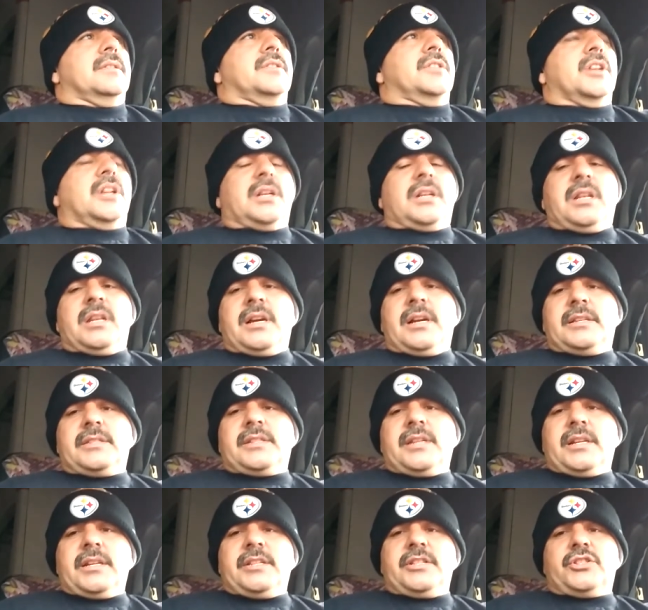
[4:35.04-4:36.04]
the
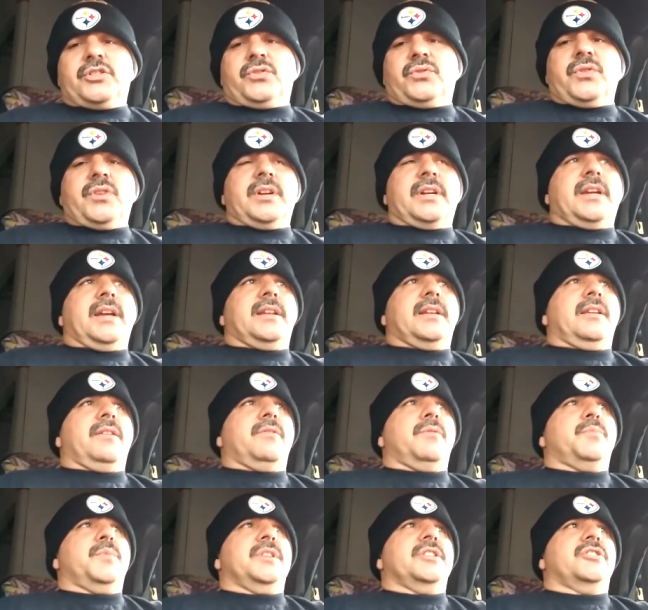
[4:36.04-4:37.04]
clutch on his truck had
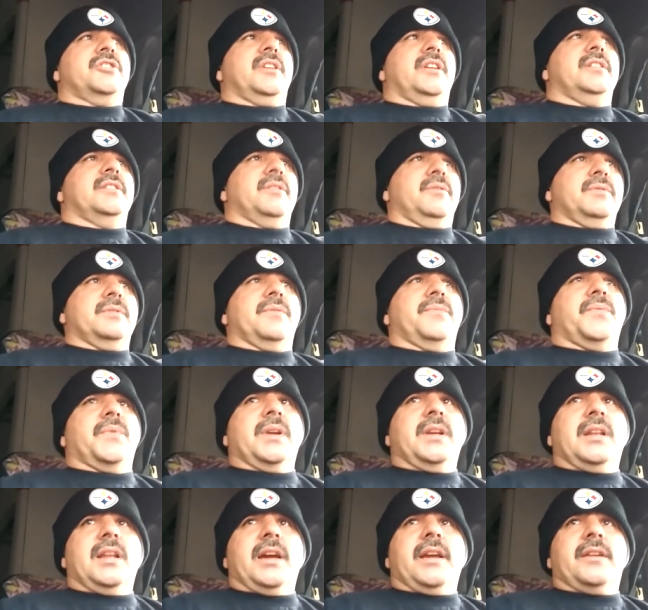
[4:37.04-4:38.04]
never been changed. It was a
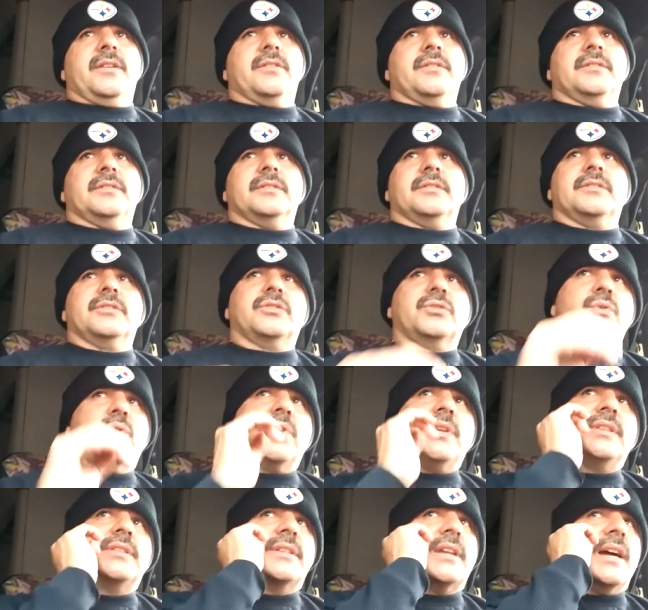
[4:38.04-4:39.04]
Freghtliner,
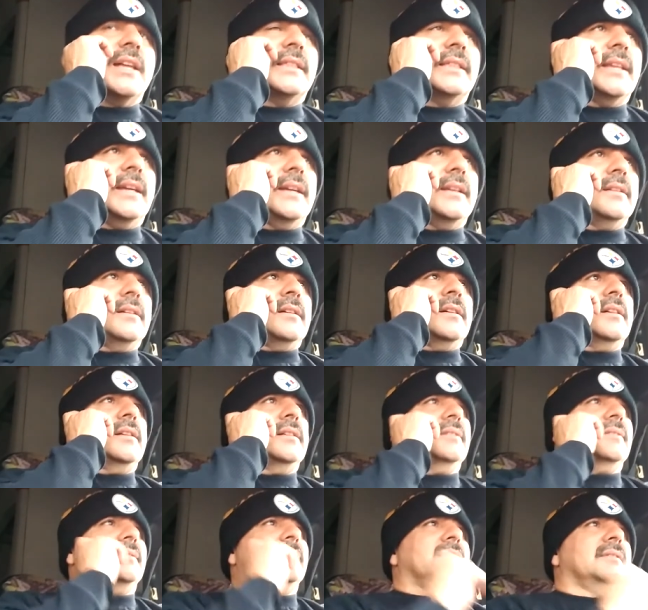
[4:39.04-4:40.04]
so he's got that
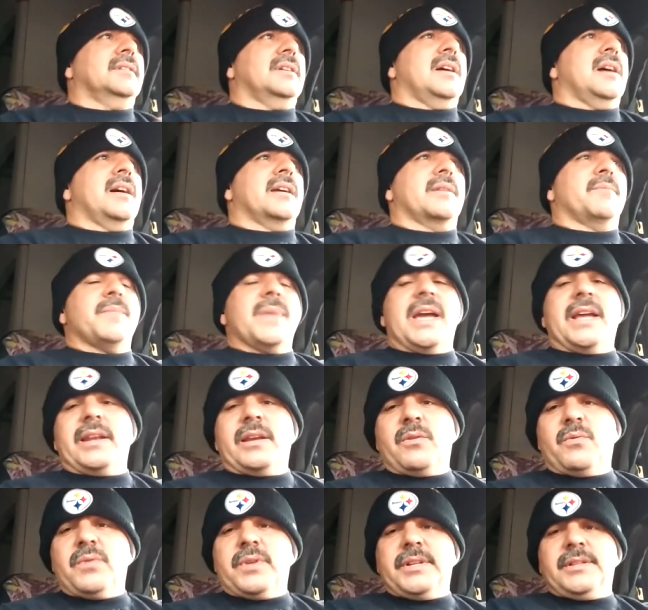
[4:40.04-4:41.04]

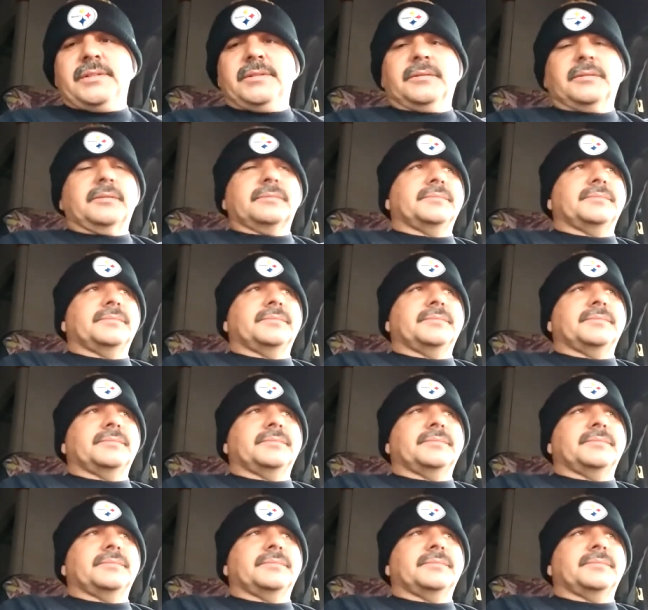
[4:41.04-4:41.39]
automatic one.